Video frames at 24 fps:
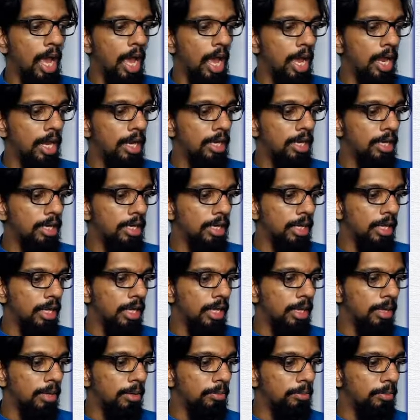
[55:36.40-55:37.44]
and
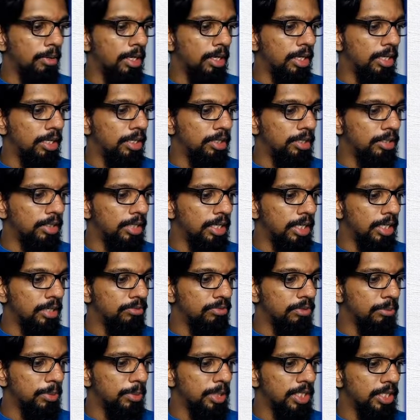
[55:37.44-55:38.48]
the
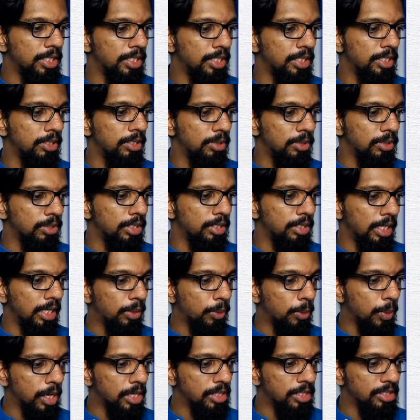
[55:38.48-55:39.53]
information or the
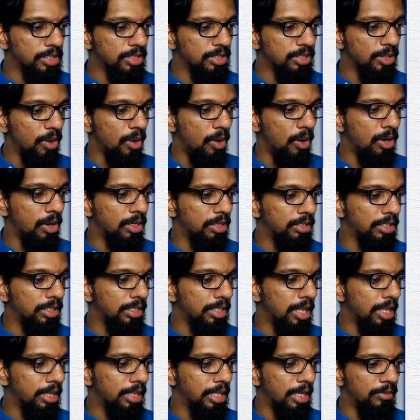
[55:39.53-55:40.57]
request on
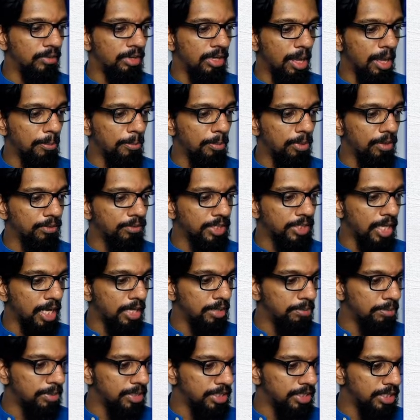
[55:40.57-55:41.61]
there were a number of
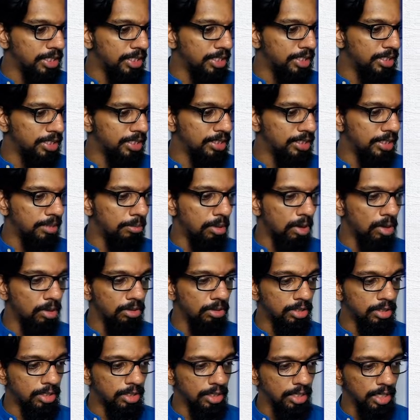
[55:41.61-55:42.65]
chat messages
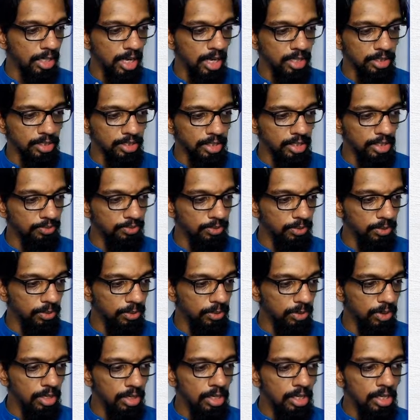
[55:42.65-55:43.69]
about asking
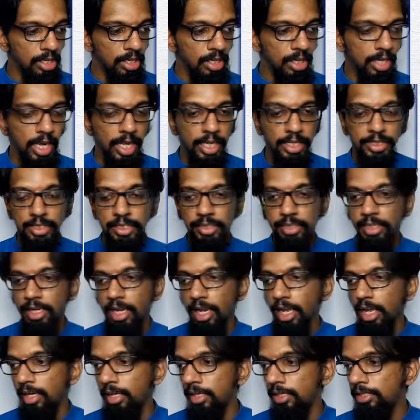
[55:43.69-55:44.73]
for lecture
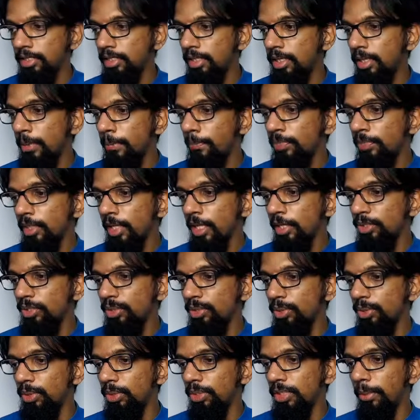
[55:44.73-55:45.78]
slides.
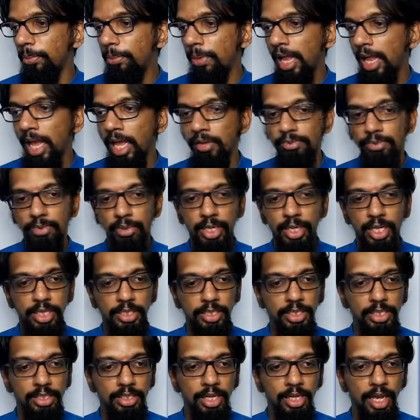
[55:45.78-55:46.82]
So the plan for
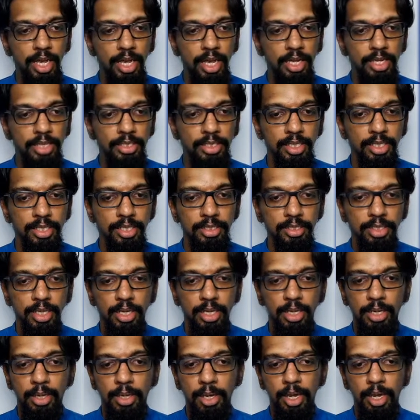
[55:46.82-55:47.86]
lecture slides is
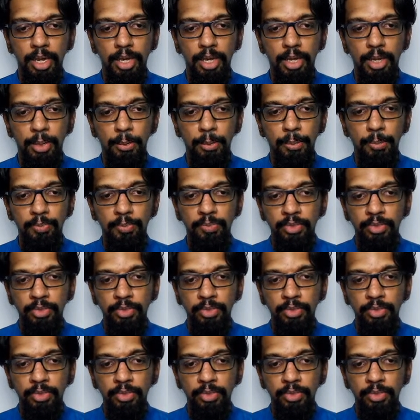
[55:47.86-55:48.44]
I